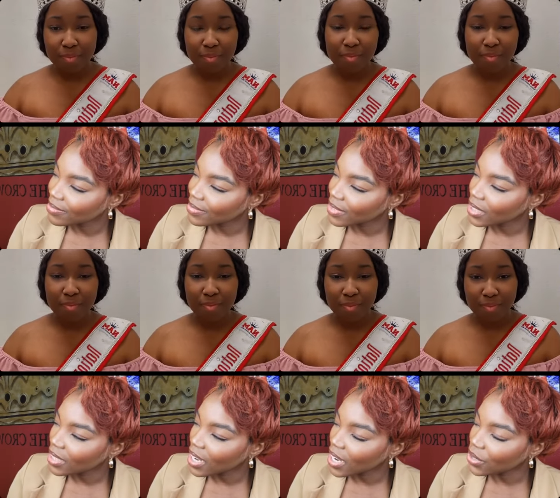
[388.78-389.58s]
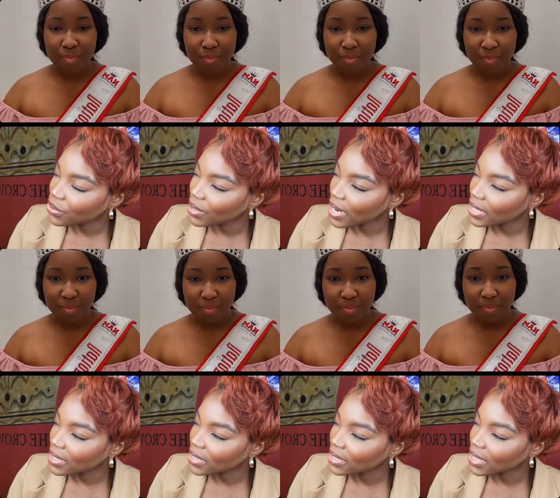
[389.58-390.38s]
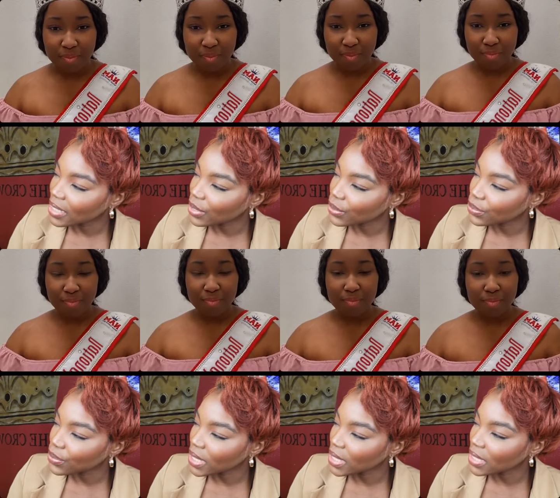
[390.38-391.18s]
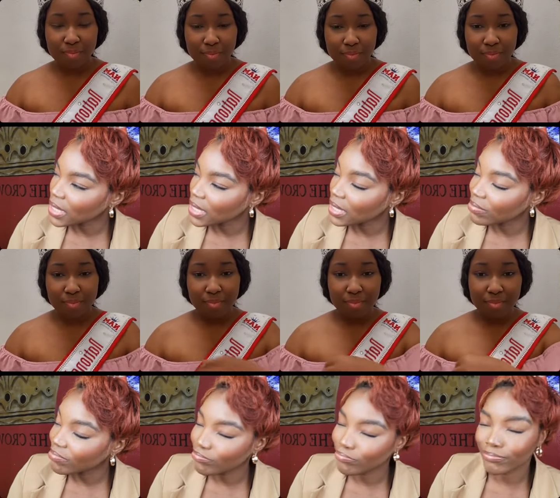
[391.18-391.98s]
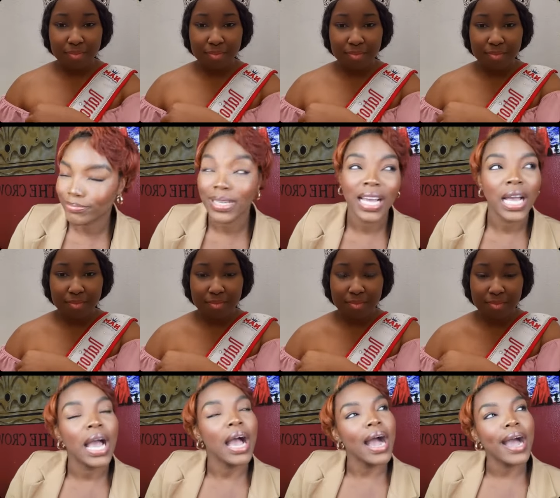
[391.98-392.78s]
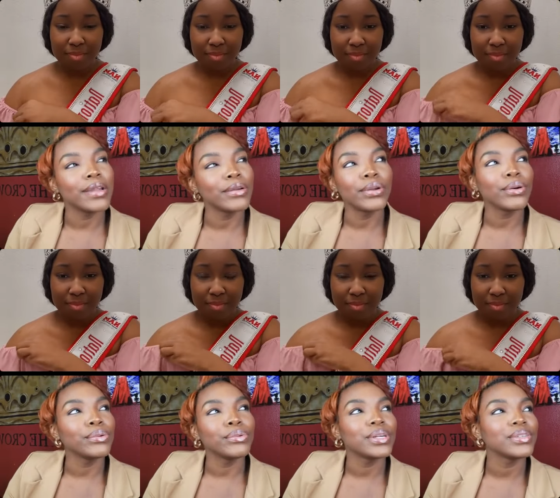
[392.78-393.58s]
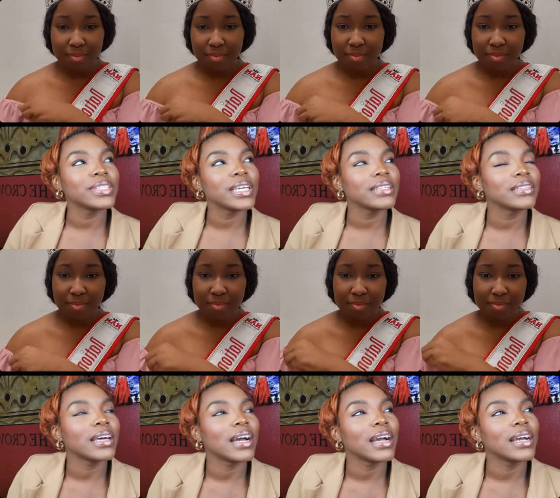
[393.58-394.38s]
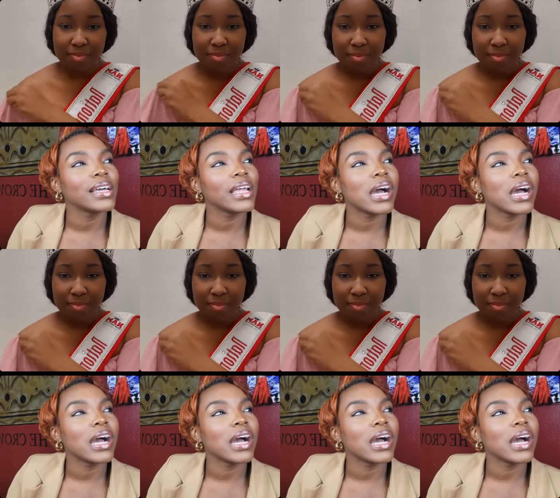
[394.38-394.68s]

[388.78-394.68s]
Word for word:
Speaker 1: I'd rather take the risk. Hmm. I don't know who would have said that.